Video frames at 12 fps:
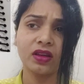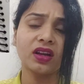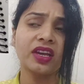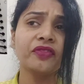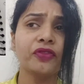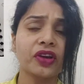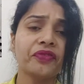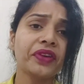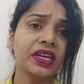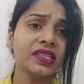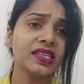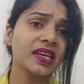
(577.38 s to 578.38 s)
If you're
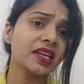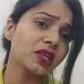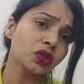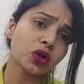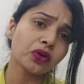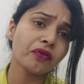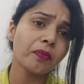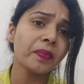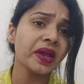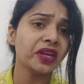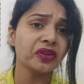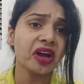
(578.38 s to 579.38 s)
facing any sort of a
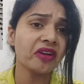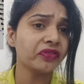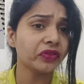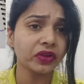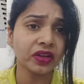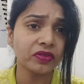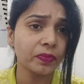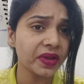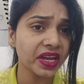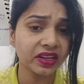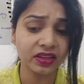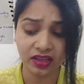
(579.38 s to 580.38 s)
pain, you have to give the
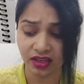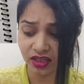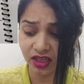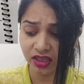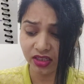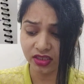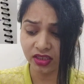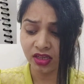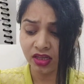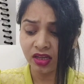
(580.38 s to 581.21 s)
painkillers.